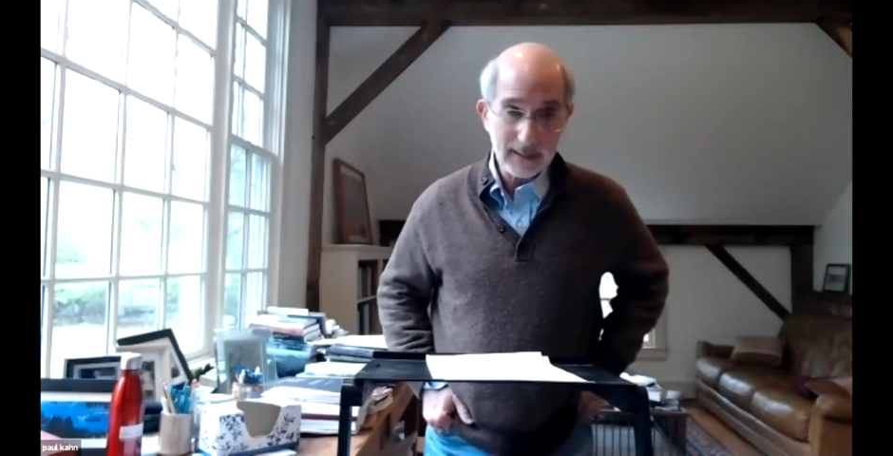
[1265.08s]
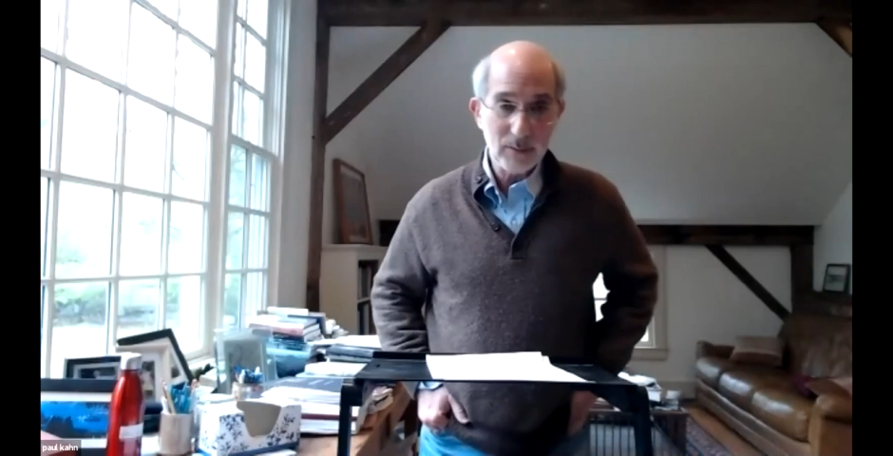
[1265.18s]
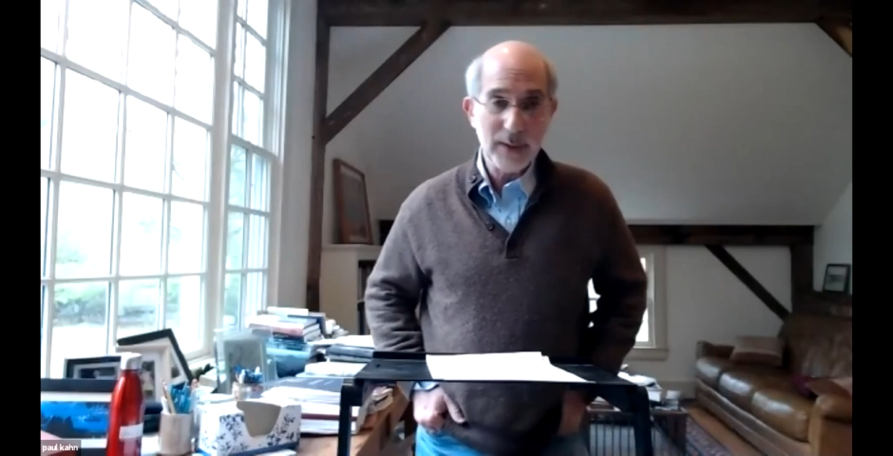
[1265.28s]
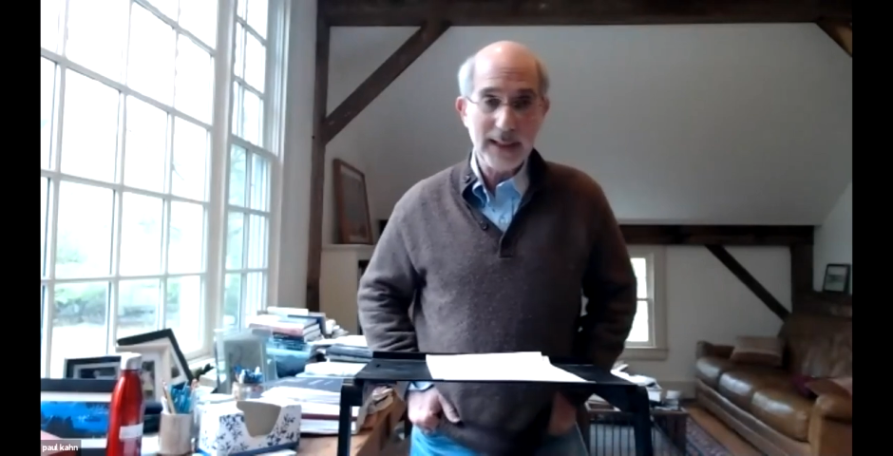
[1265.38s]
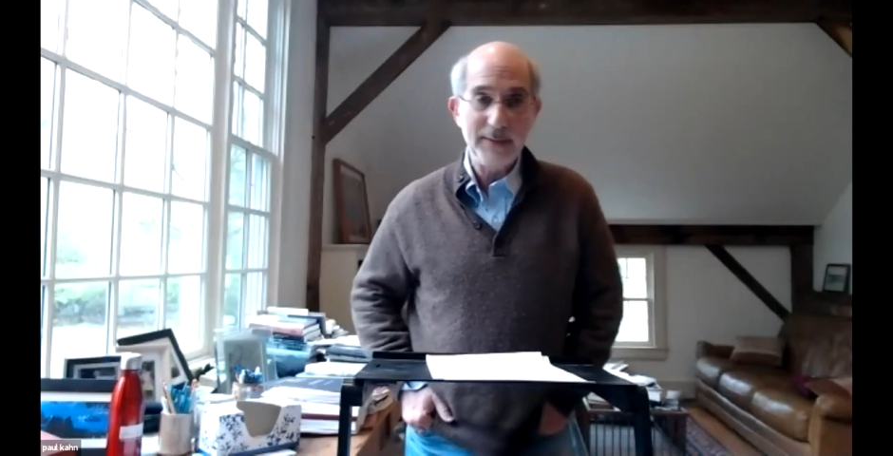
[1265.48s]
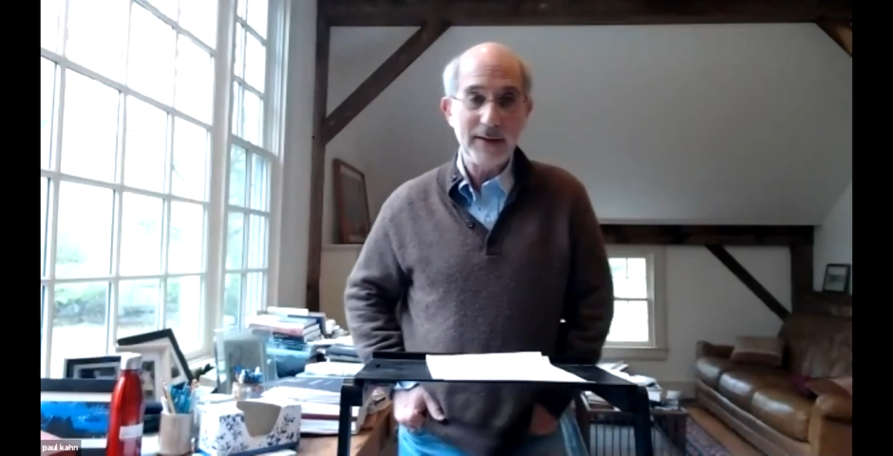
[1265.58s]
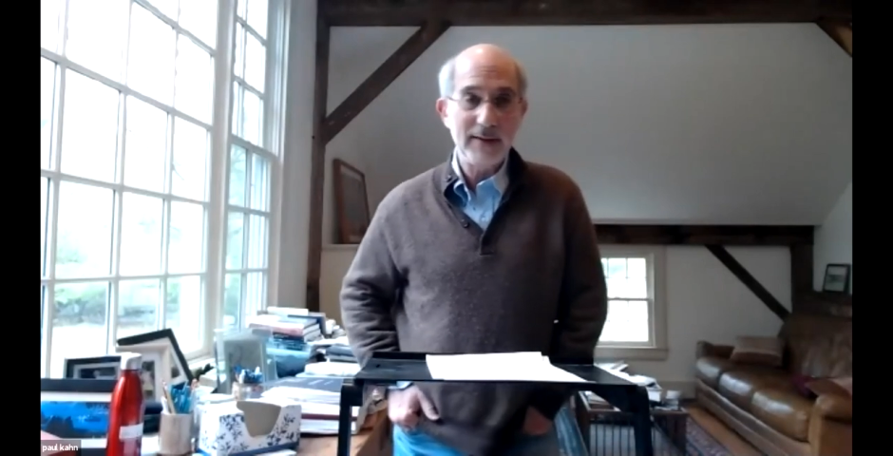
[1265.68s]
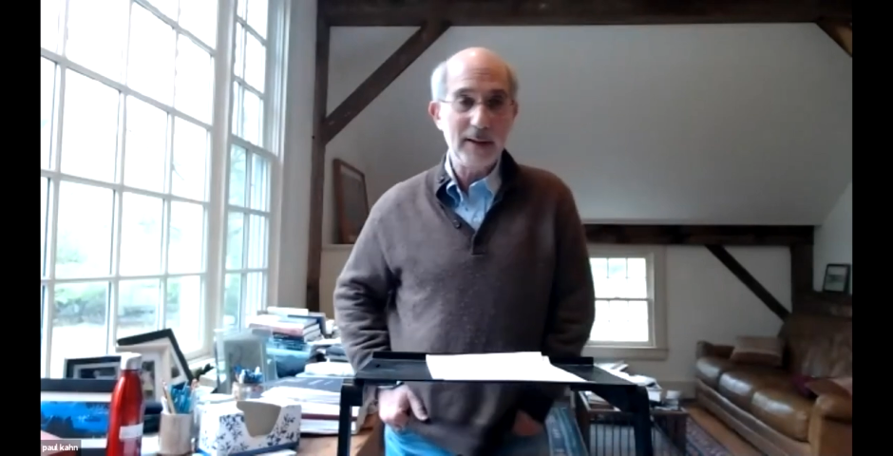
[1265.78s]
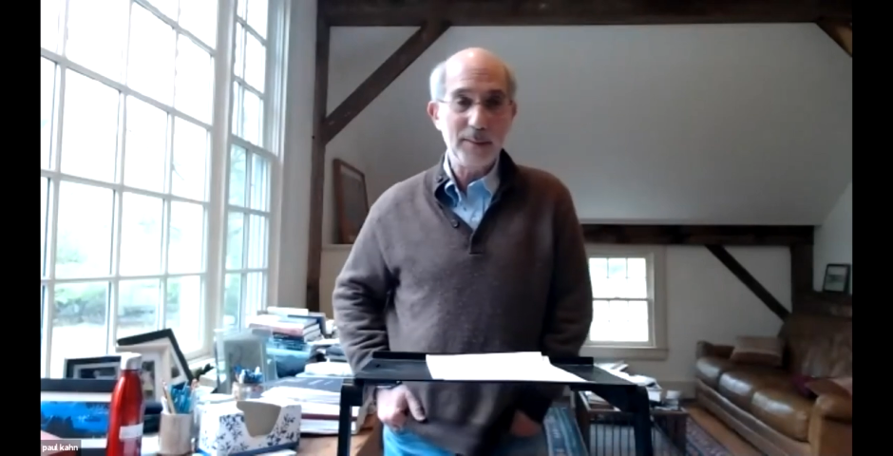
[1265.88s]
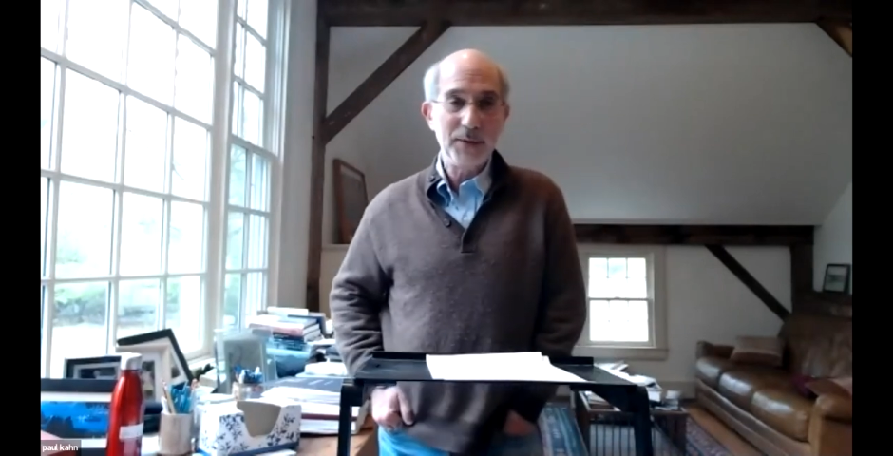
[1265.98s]
and we have
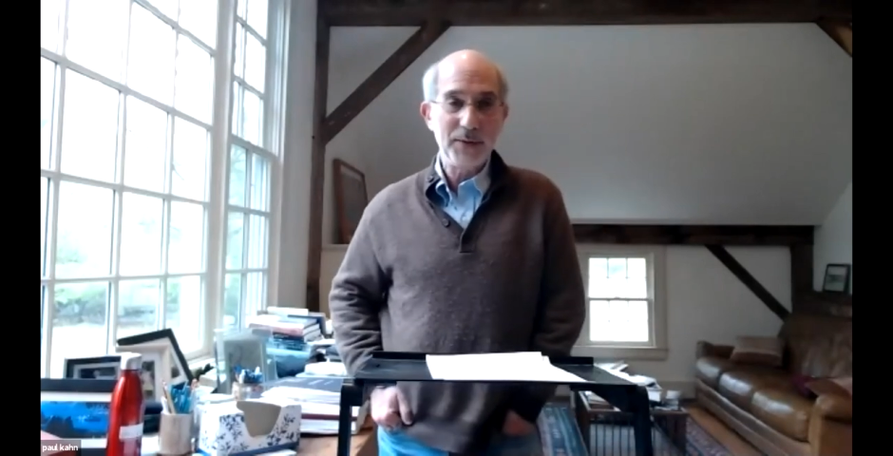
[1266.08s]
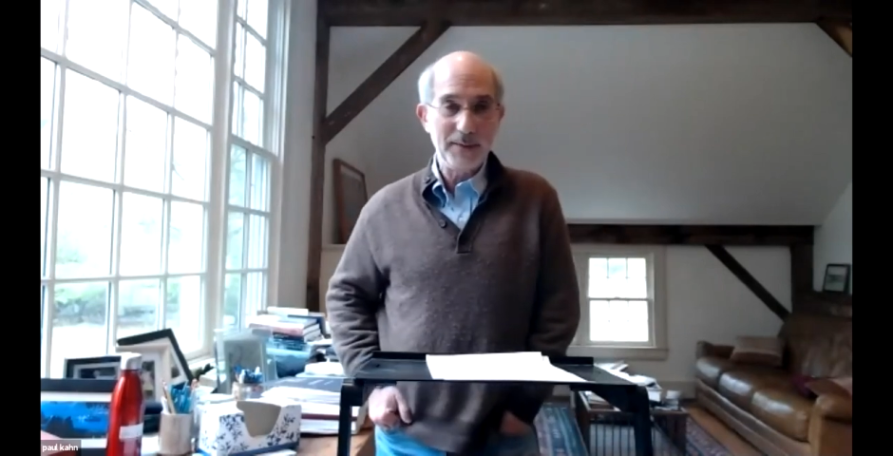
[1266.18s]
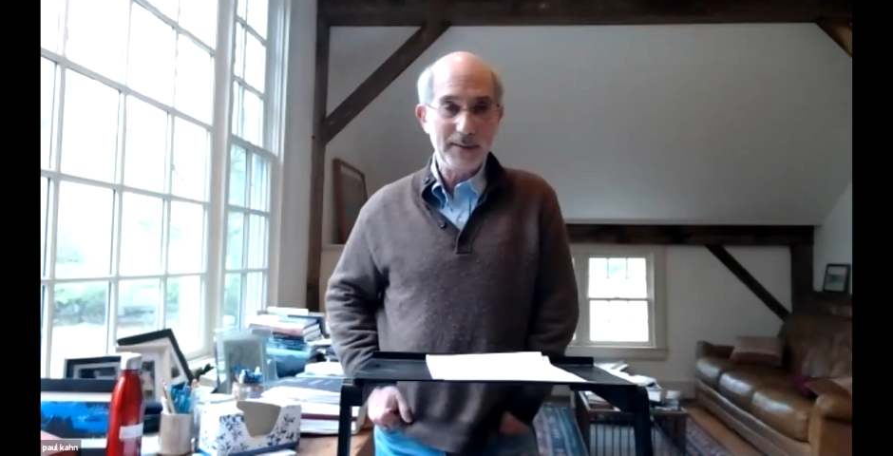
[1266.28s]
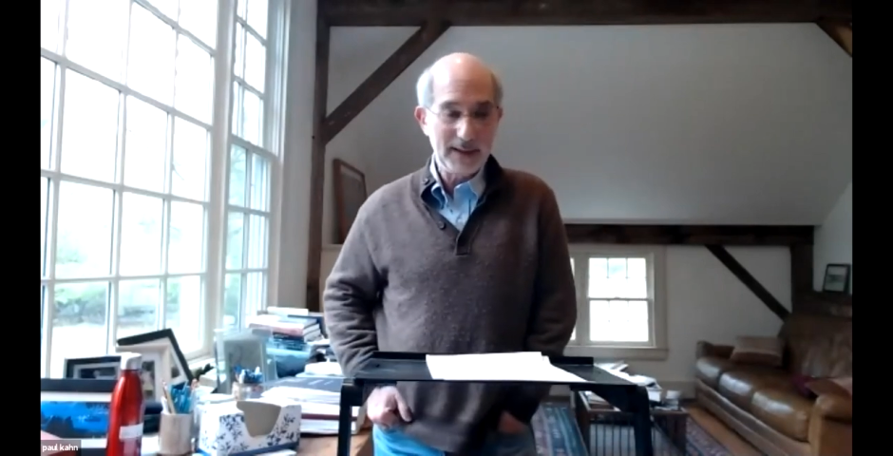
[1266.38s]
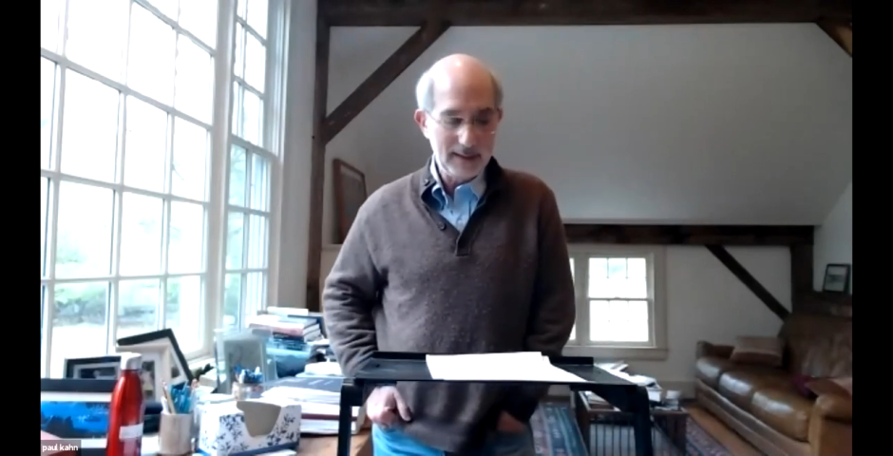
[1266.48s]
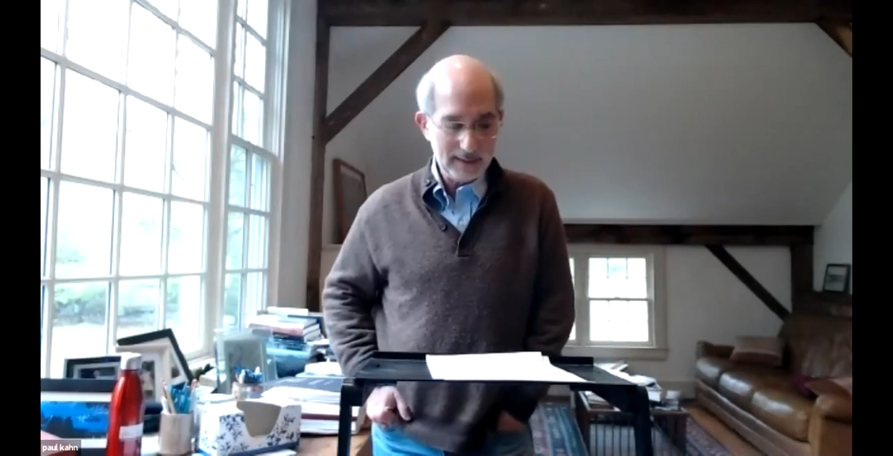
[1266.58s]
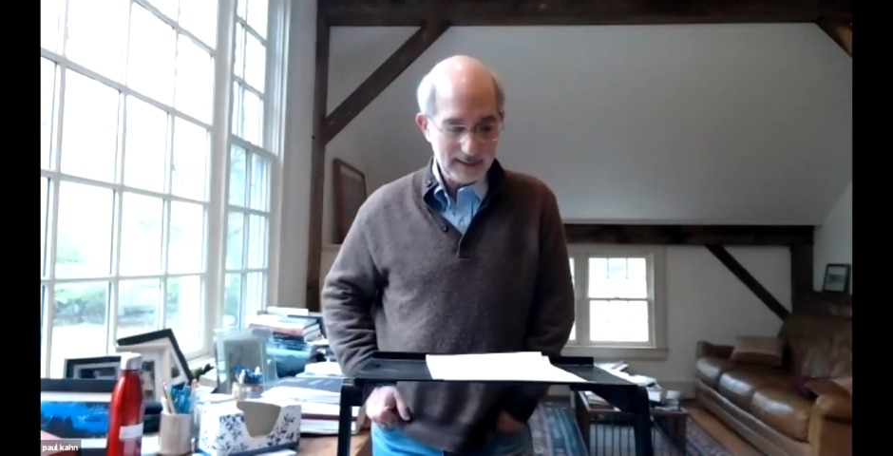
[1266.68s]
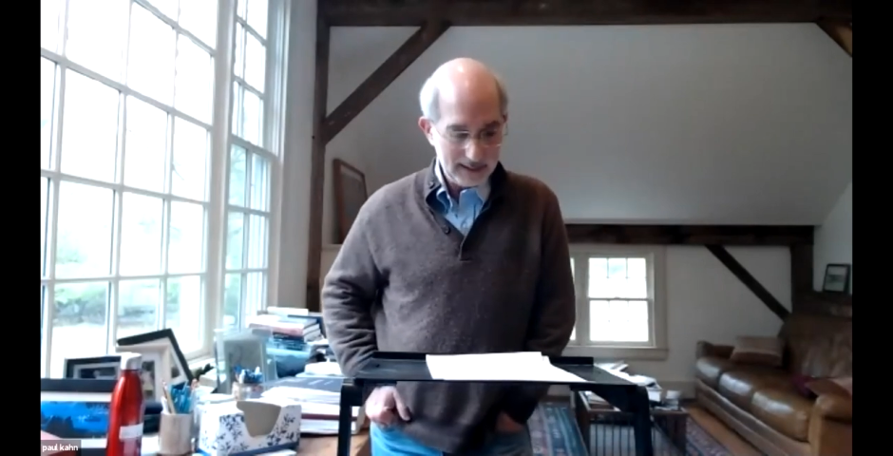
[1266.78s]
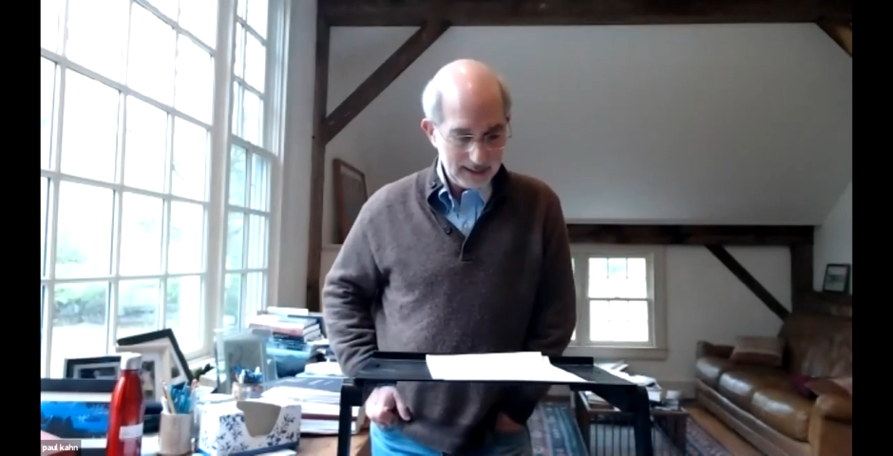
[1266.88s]
examples of these,